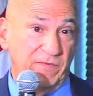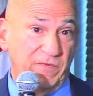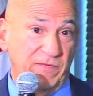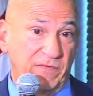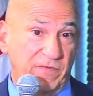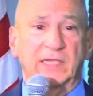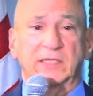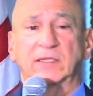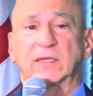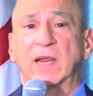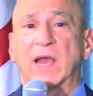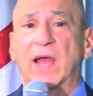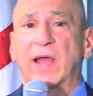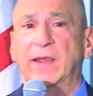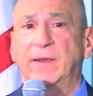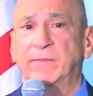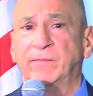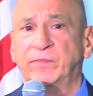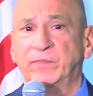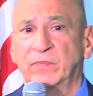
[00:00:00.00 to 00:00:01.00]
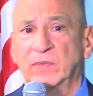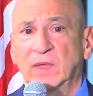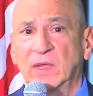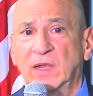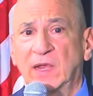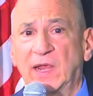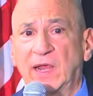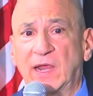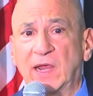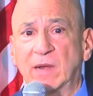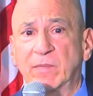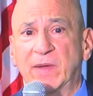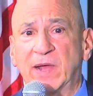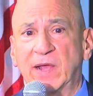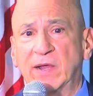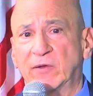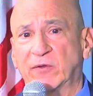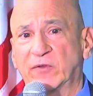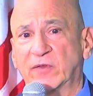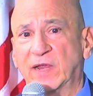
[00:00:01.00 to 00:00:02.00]
Last night, and my
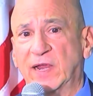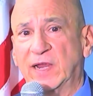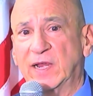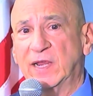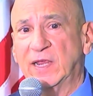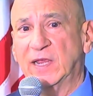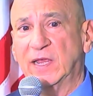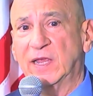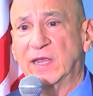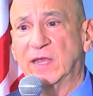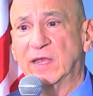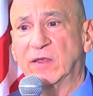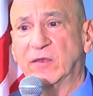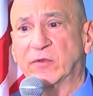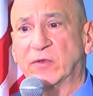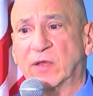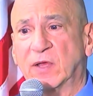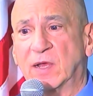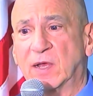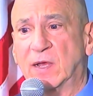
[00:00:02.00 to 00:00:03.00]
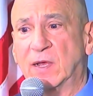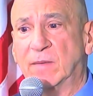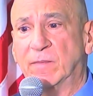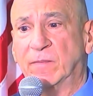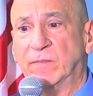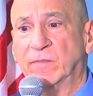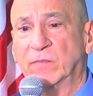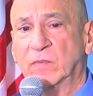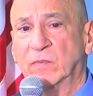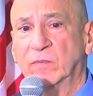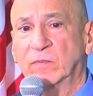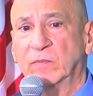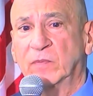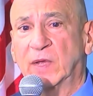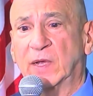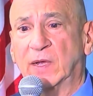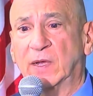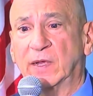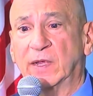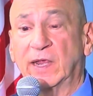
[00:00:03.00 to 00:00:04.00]
understanding is, um,
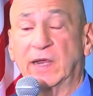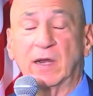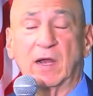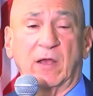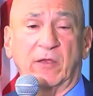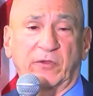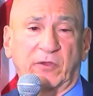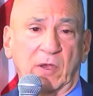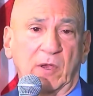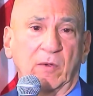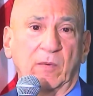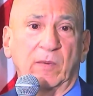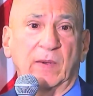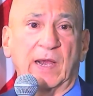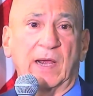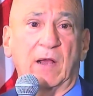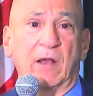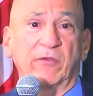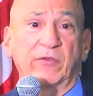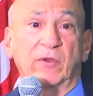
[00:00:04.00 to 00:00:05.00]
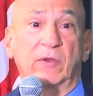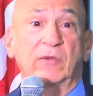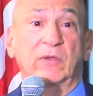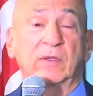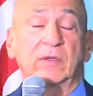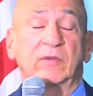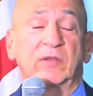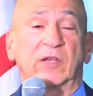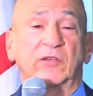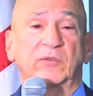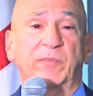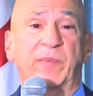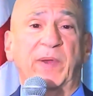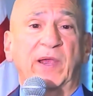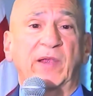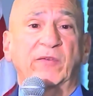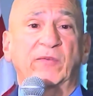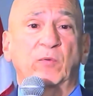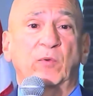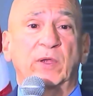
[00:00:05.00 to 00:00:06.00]
uh, and also I also touched
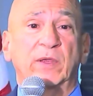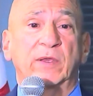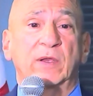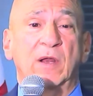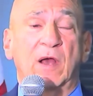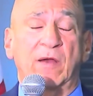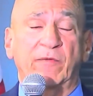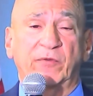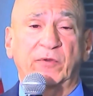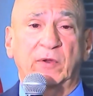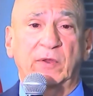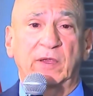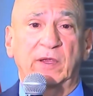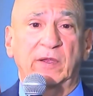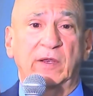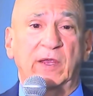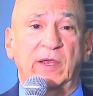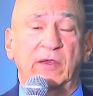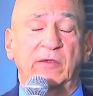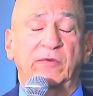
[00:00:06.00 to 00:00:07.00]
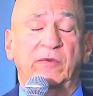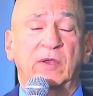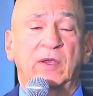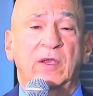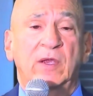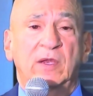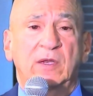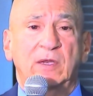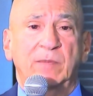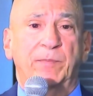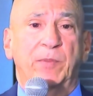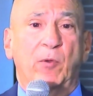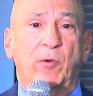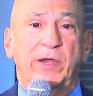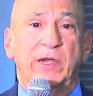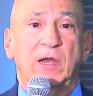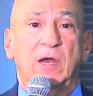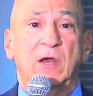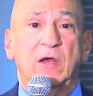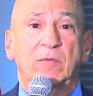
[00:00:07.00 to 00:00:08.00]
base with an officer that is
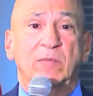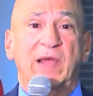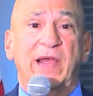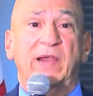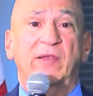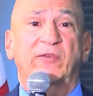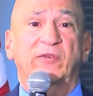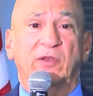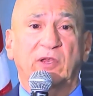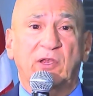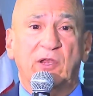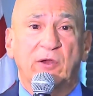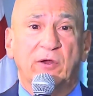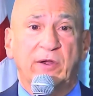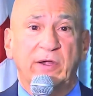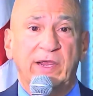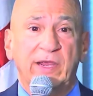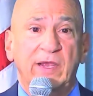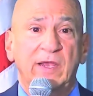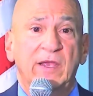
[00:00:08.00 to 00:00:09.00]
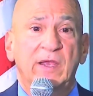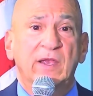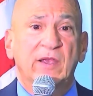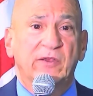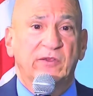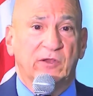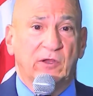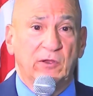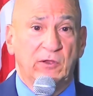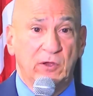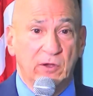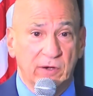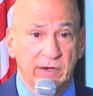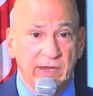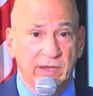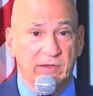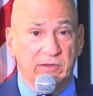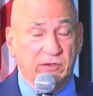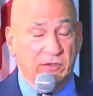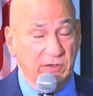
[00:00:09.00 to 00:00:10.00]
deployed to Homeland Security. So your
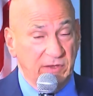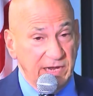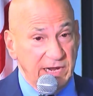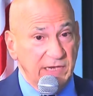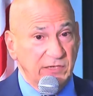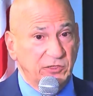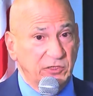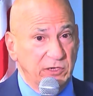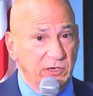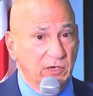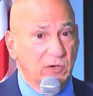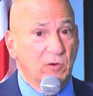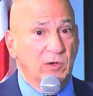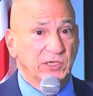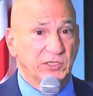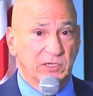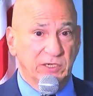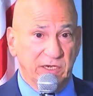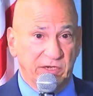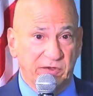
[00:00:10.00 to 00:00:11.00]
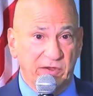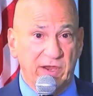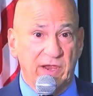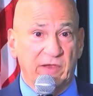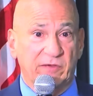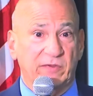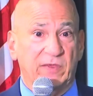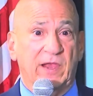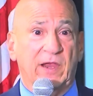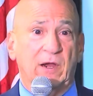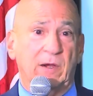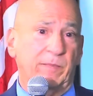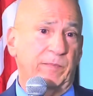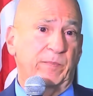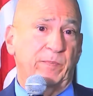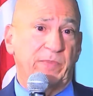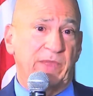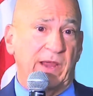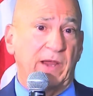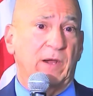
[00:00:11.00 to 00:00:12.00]
so the answer to your question is yes, they are
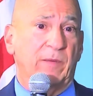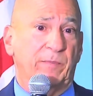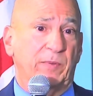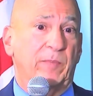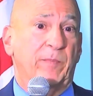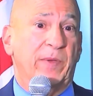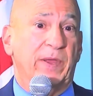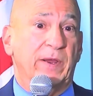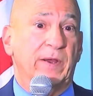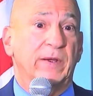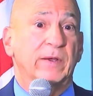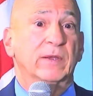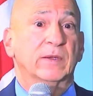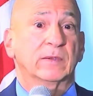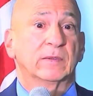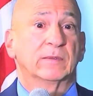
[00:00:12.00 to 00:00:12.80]
they are prepared.